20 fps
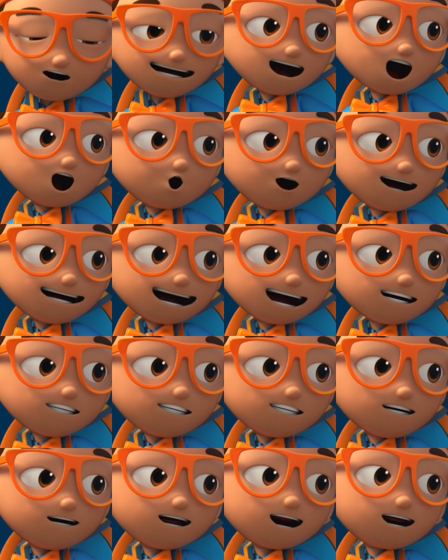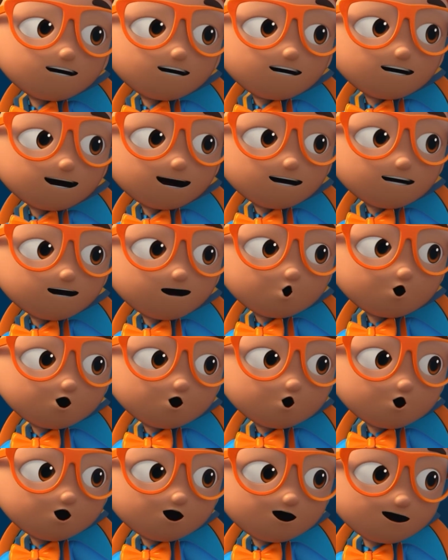We'll go ask that
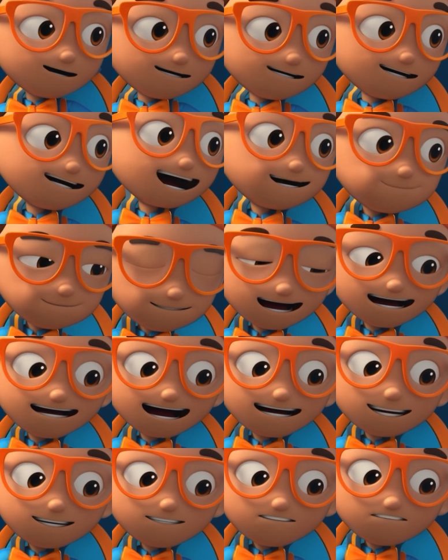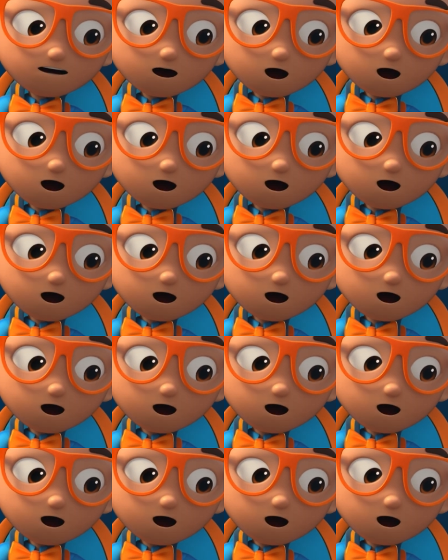kangaroo. I'm gonna need